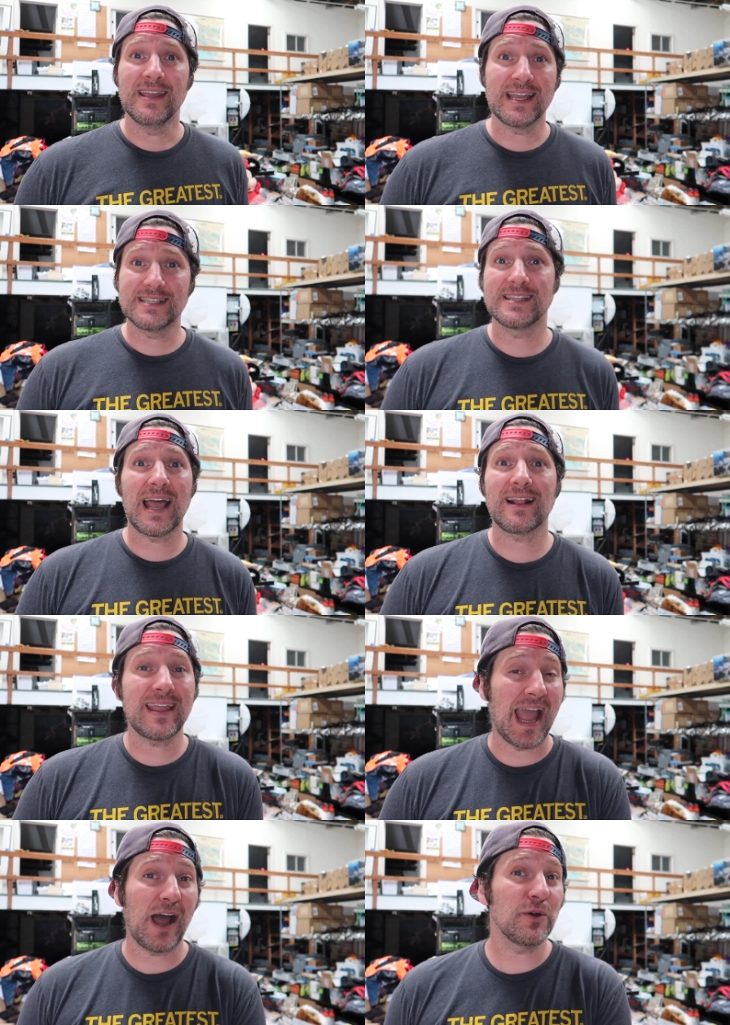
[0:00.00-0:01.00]

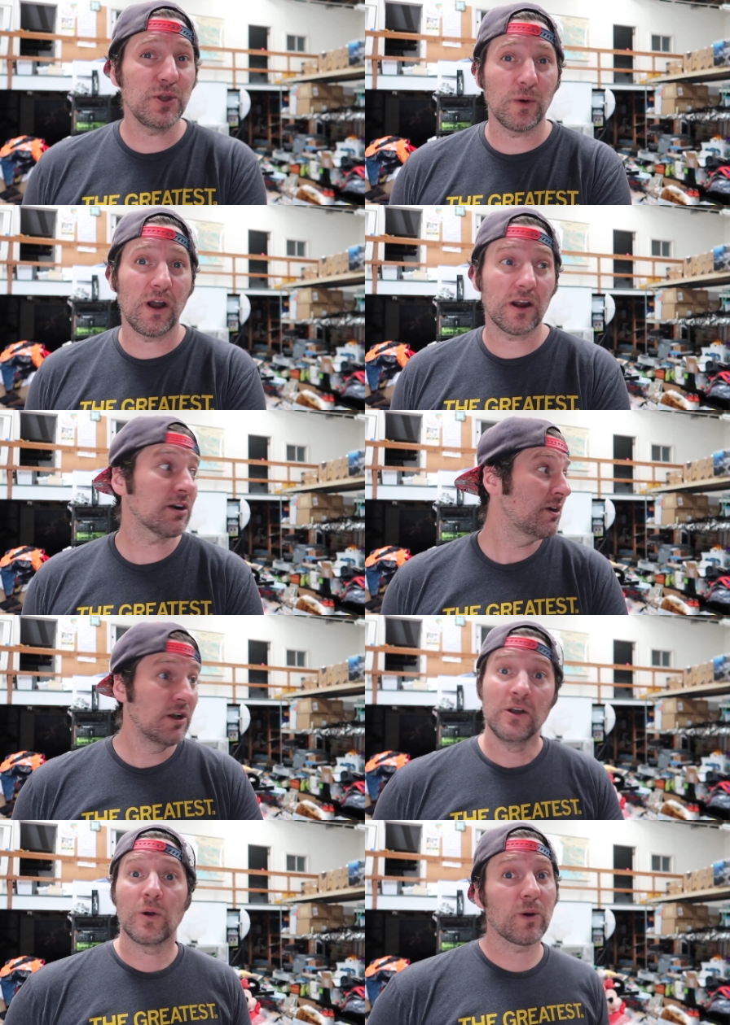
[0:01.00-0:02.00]
exactly how you are
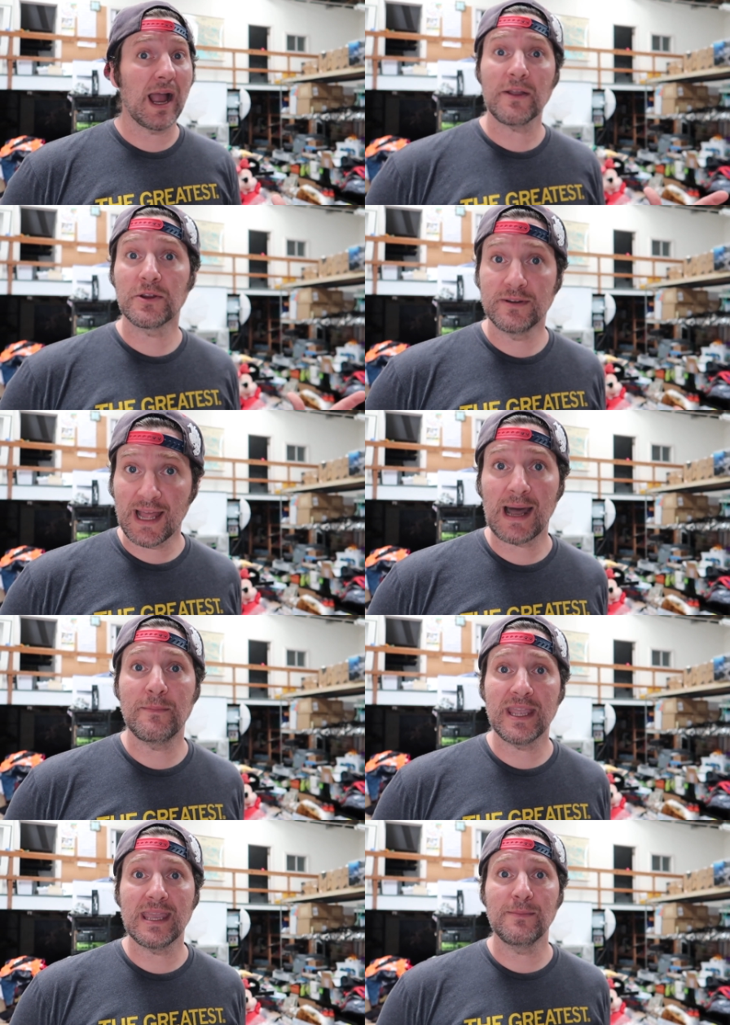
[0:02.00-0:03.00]
or how you're not
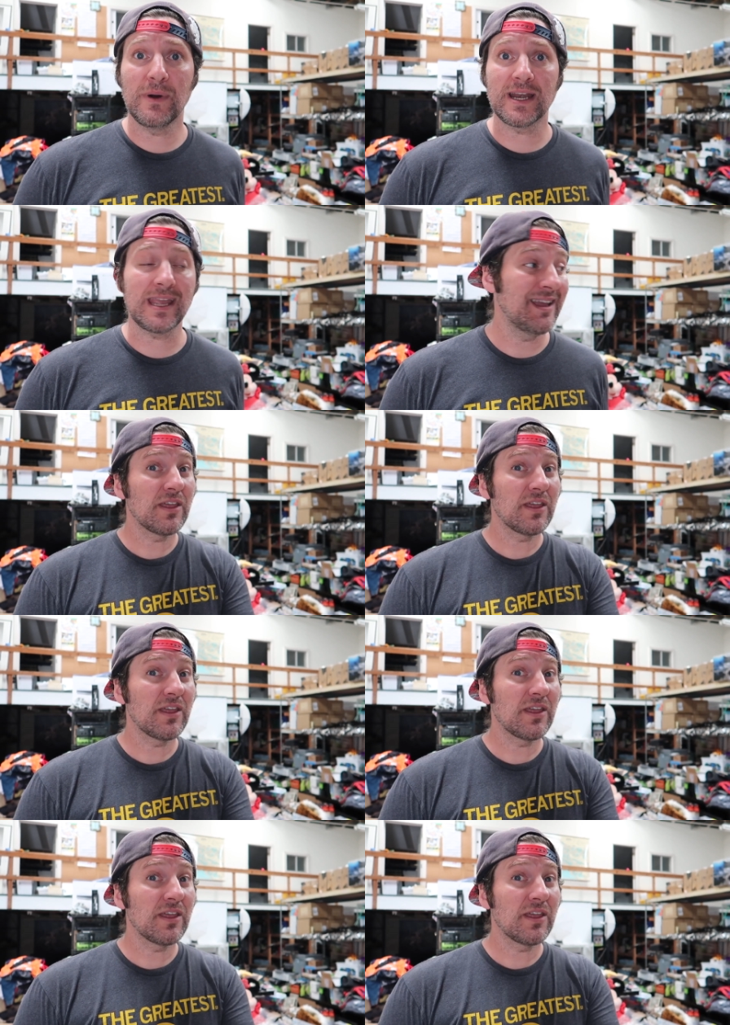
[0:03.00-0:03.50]
making money,